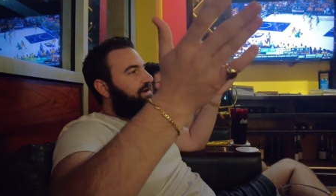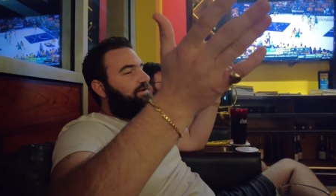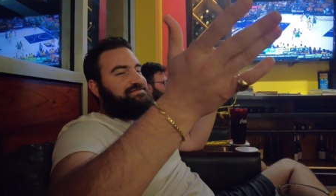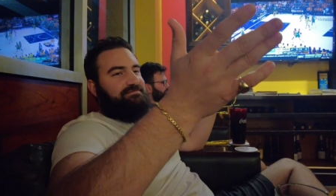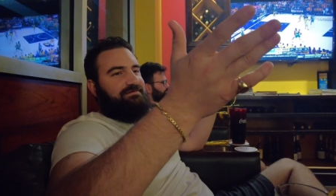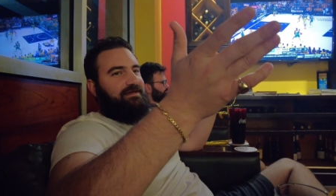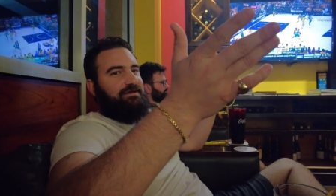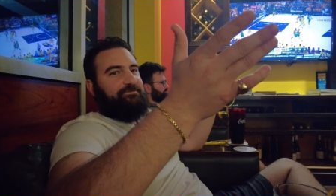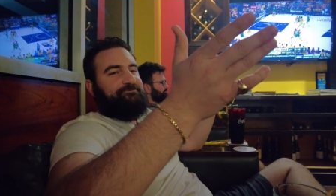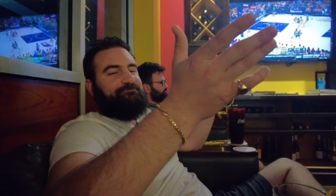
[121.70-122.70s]
cigars every
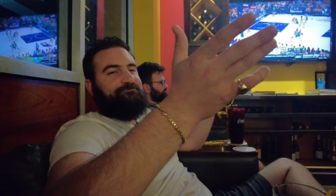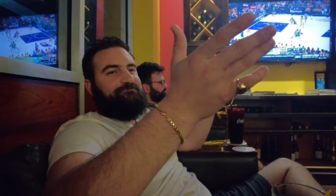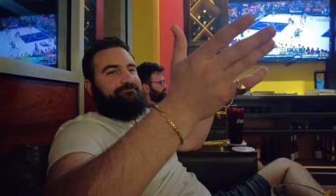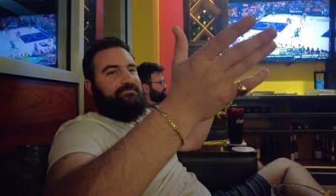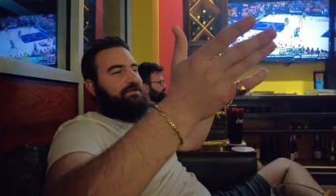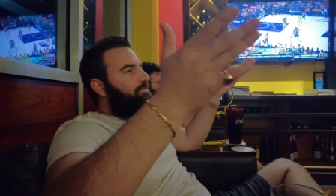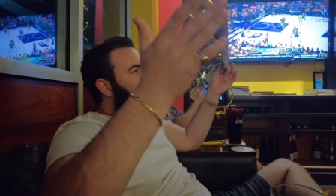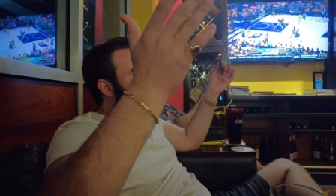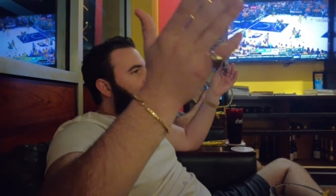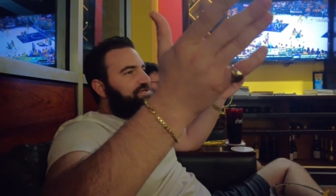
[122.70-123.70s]
day.
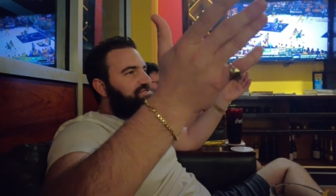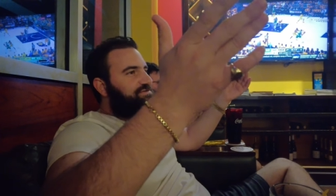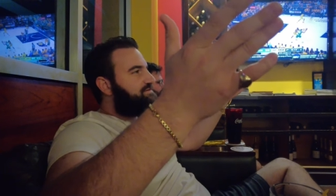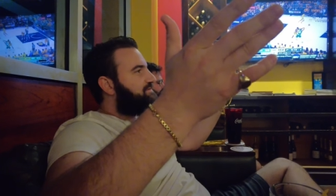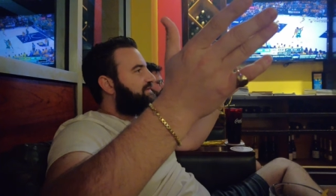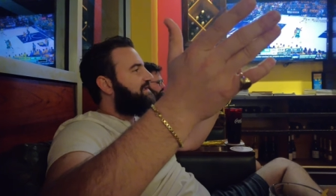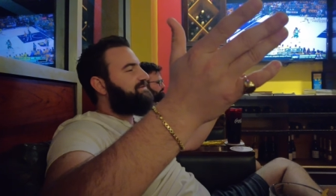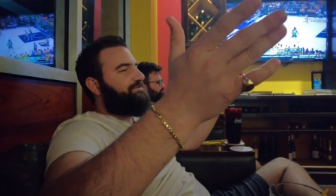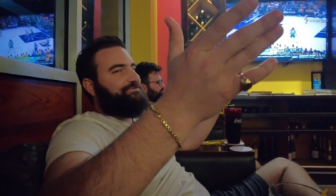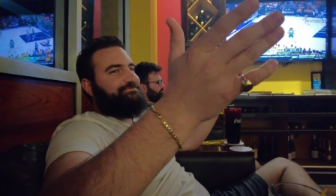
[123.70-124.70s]
What else can I
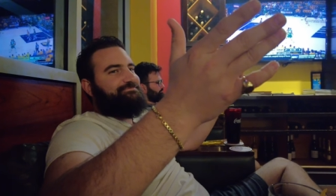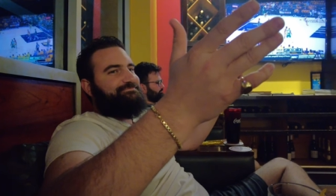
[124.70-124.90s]
do?